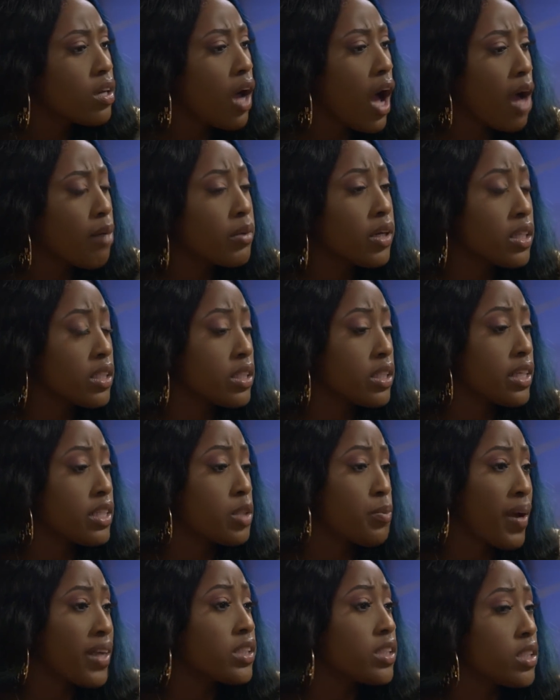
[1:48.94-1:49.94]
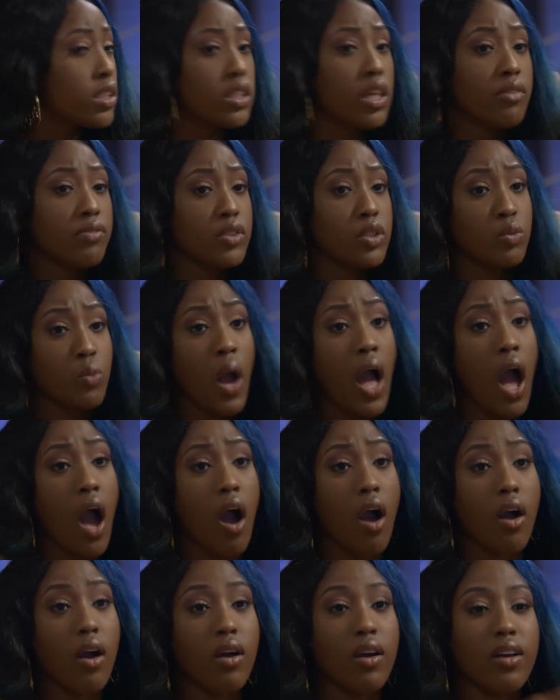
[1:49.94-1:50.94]
I'm gonna say spicy stuff as
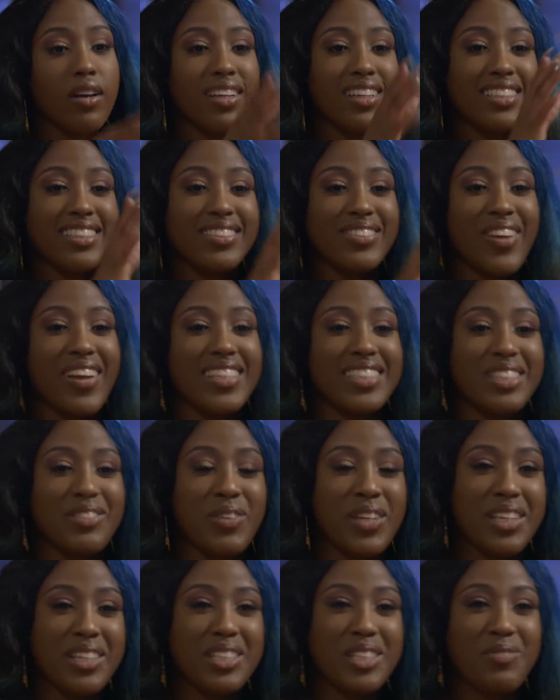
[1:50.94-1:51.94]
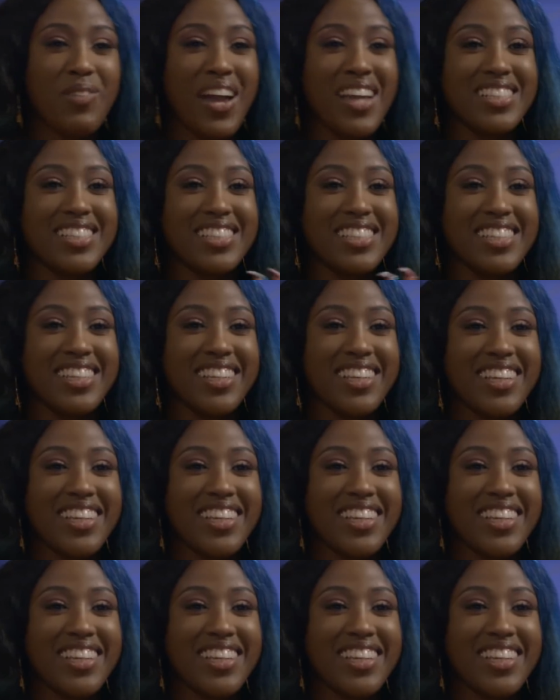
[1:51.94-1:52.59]
well. Speaking of spicy.